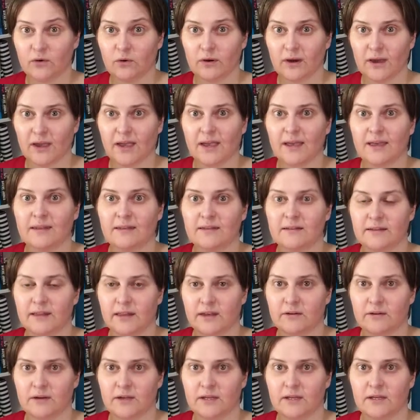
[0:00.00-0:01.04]
or hand
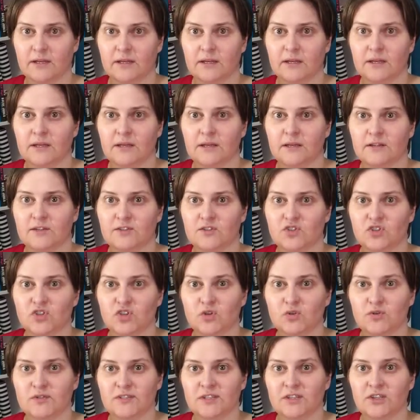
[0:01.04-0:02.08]
lettering is
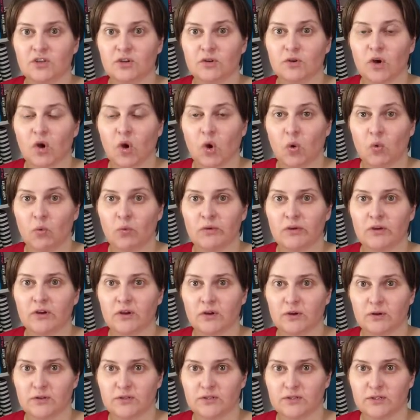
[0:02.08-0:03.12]
using your own
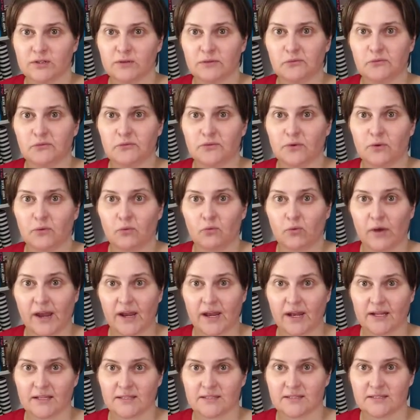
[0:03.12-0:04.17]
cursive
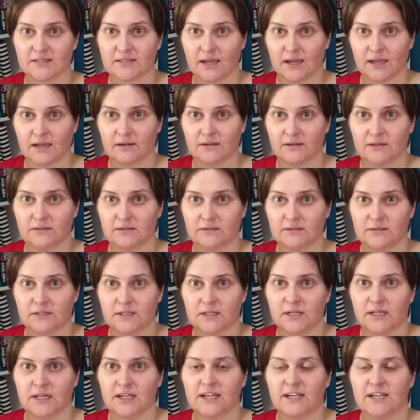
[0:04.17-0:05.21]
writing style,
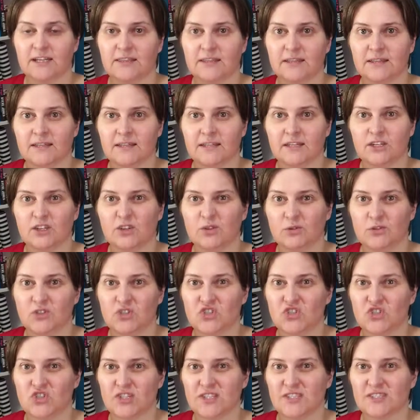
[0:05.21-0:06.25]
and then you
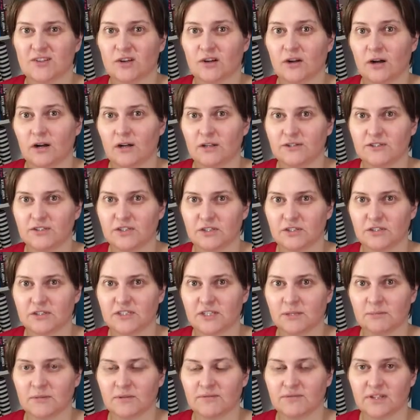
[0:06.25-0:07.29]
just alter
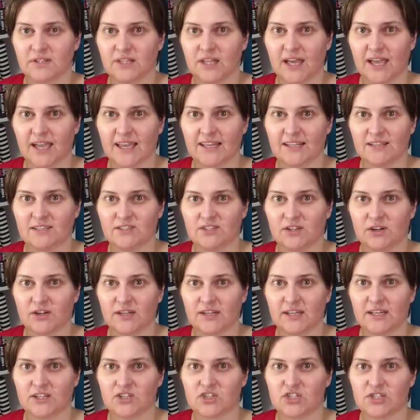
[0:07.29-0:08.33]
some of the lines
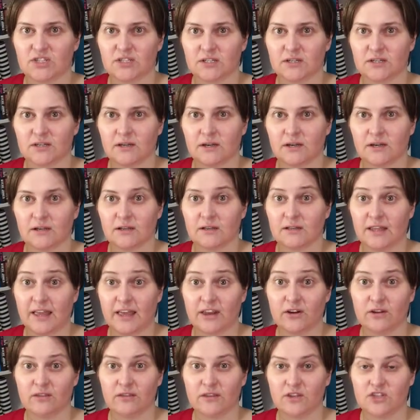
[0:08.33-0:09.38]
on each
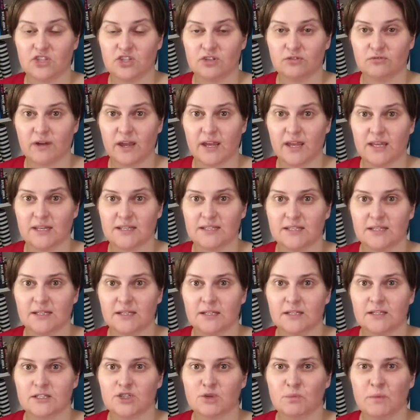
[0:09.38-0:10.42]
letter that you write
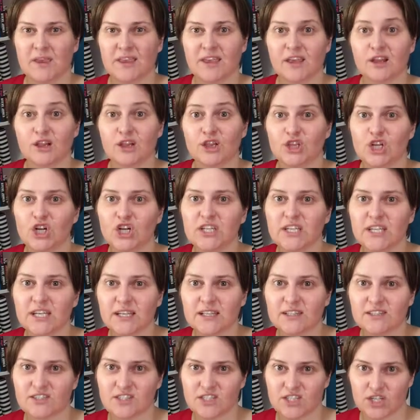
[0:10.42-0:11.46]
to make it look
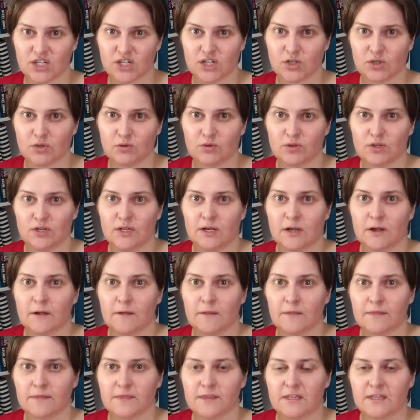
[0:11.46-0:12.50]
as though
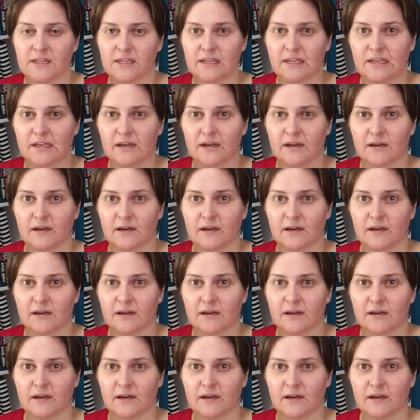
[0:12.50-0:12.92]
the